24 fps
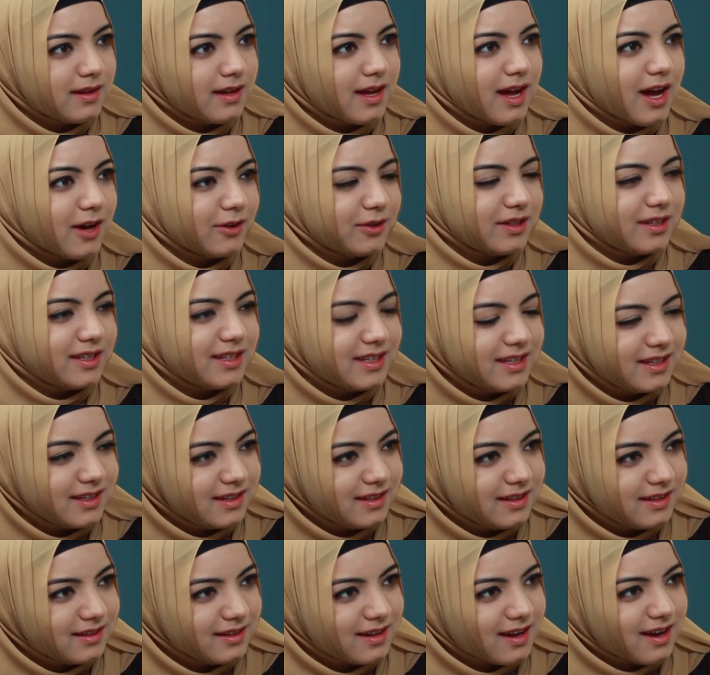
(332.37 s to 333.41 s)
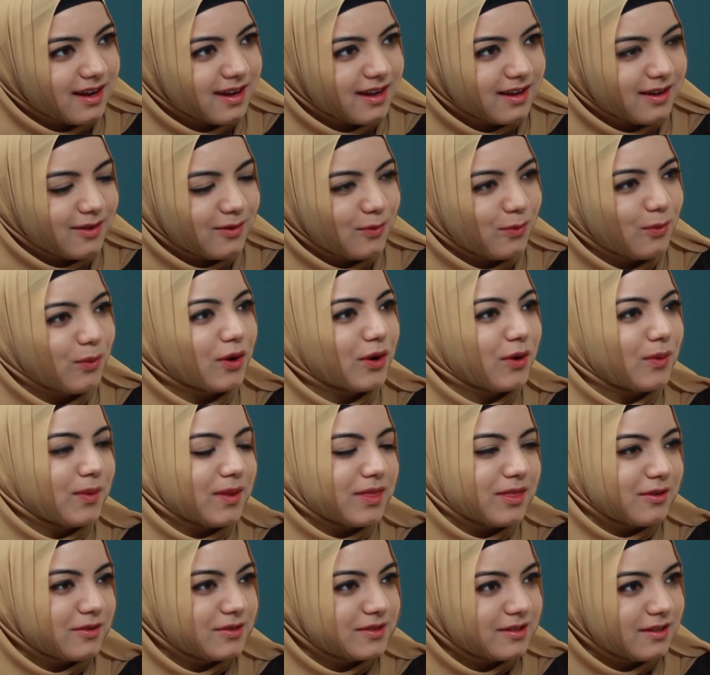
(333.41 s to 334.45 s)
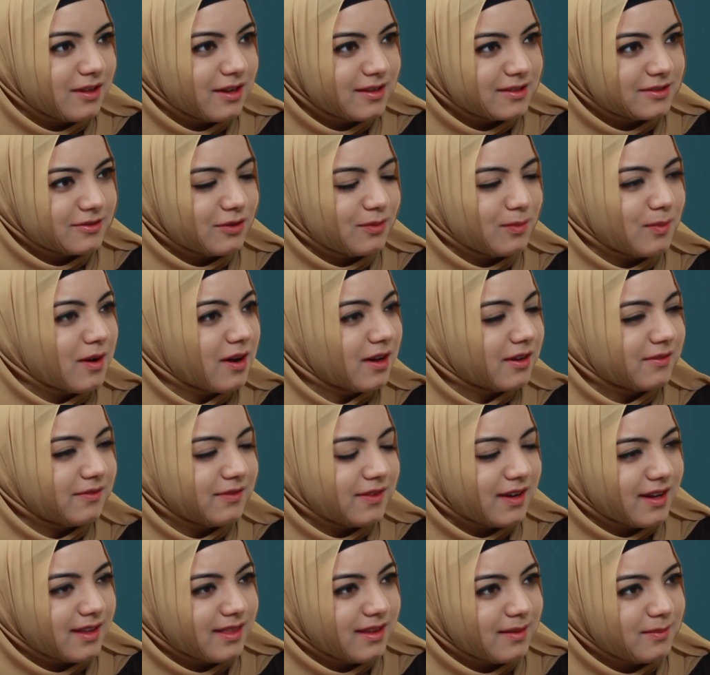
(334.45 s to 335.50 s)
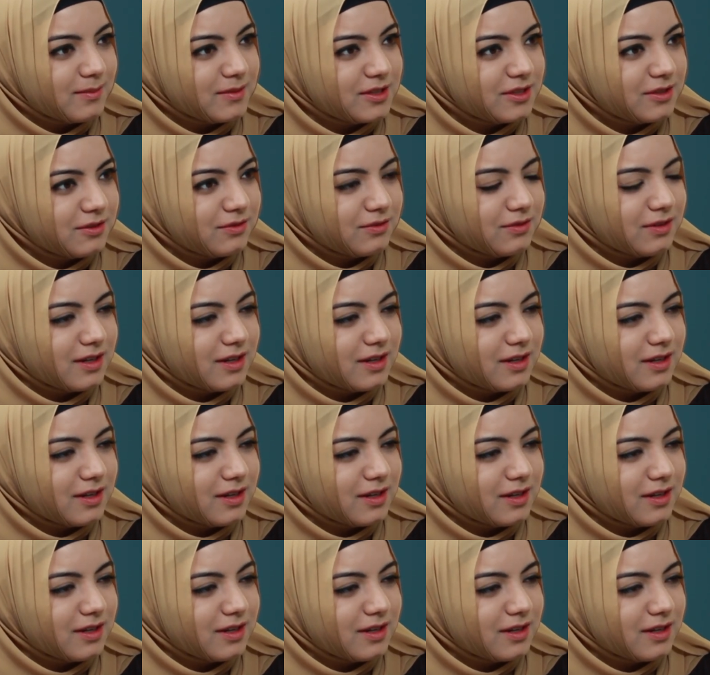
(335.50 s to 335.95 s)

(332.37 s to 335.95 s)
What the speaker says: How did he work with those laws or modify them to